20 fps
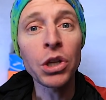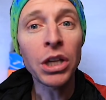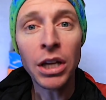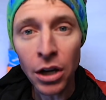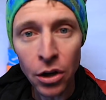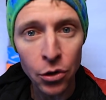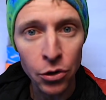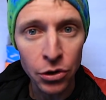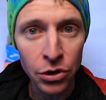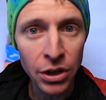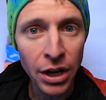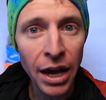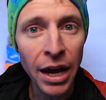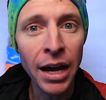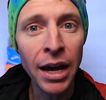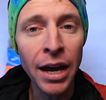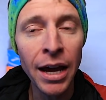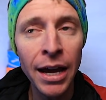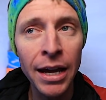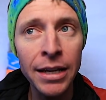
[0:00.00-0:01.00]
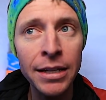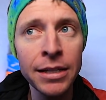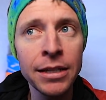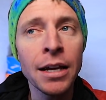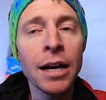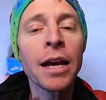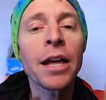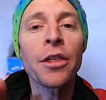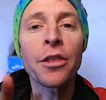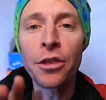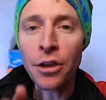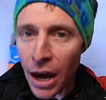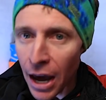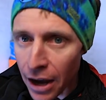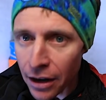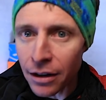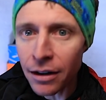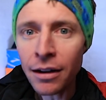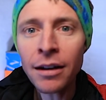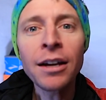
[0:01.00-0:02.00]
the years. And
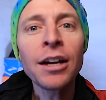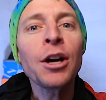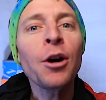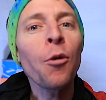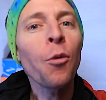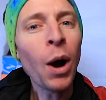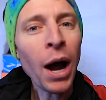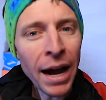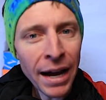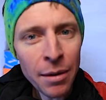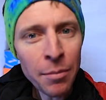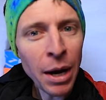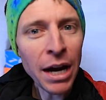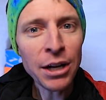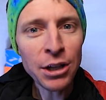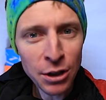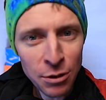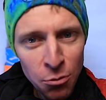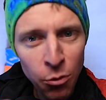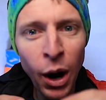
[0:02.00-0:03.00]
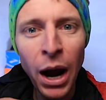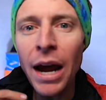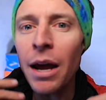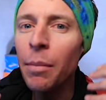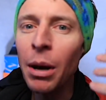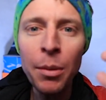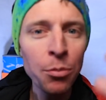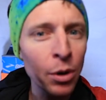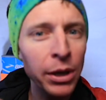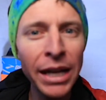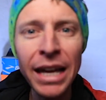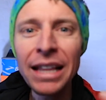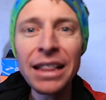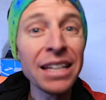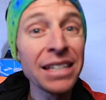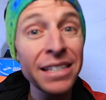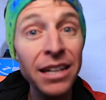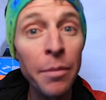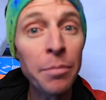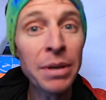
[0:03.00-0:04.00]
then, why am I why am I bringing
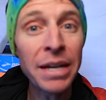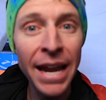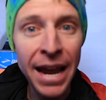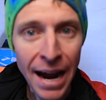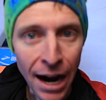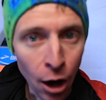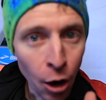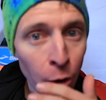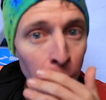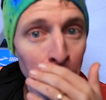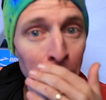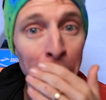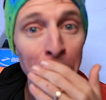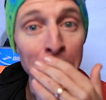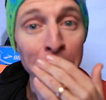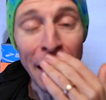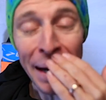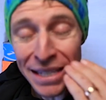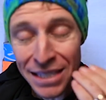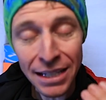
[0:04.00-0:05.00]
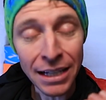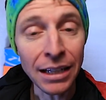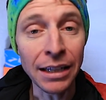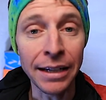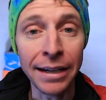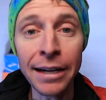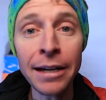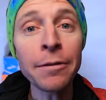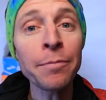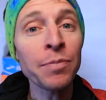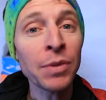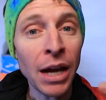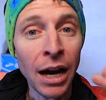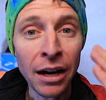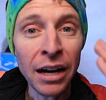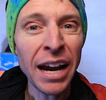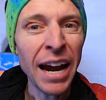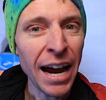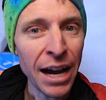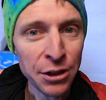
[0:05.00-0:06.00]
this up now? Basically, I'm
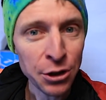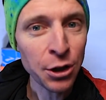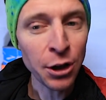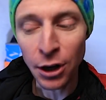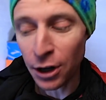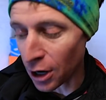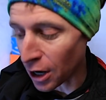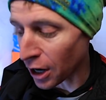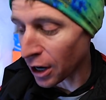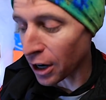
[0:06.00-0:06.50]
going to ask a,